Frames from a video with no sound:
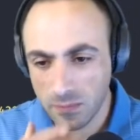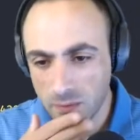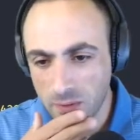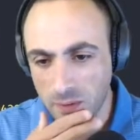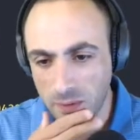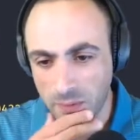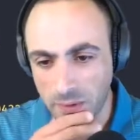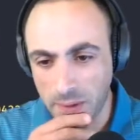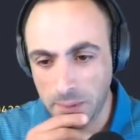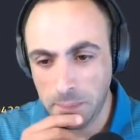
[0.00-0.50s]

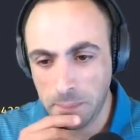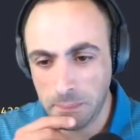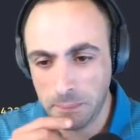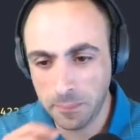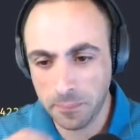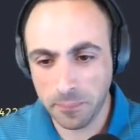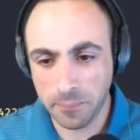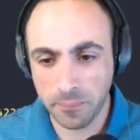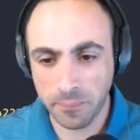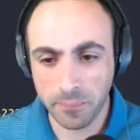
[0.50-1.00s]
Okay.
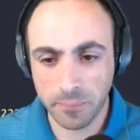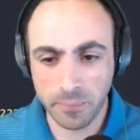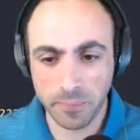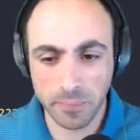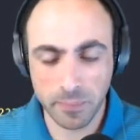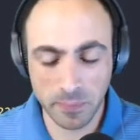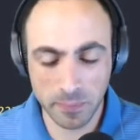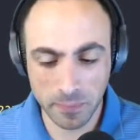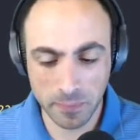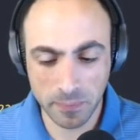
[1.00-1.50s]

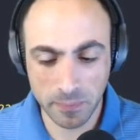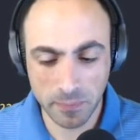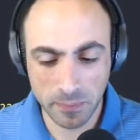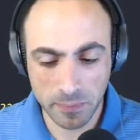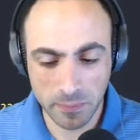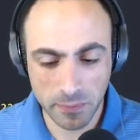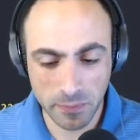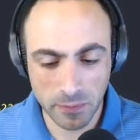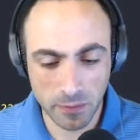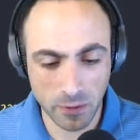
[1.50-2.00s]

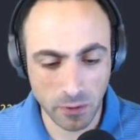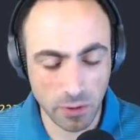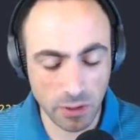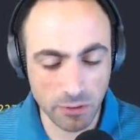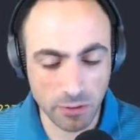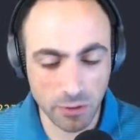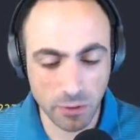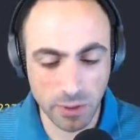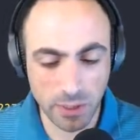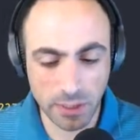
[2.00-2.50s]
So
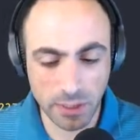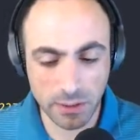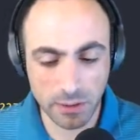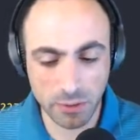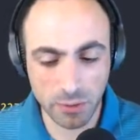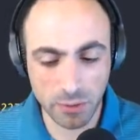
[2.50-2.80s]
let's go ahead and do